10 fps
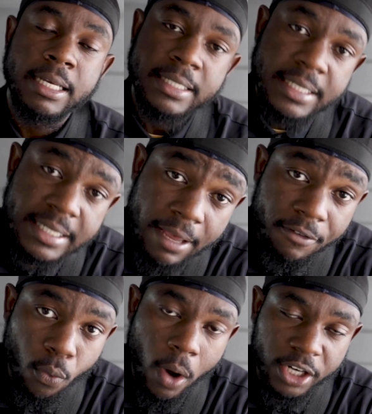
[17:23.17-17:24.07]

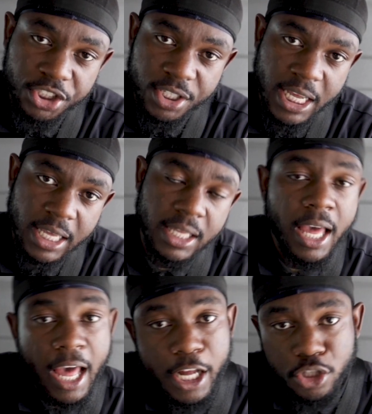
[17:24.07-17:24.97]
7 wash a day
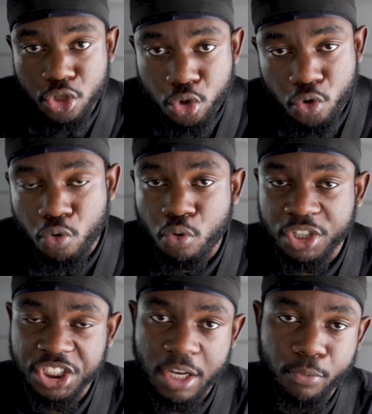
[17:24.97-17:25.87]
and 2
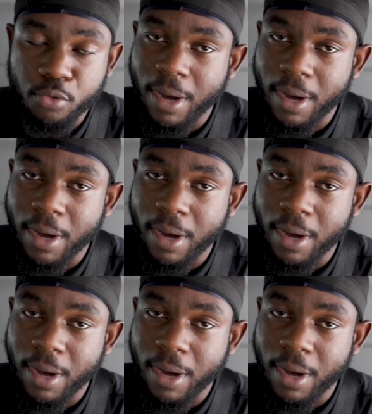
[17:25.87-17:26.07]
shampoo.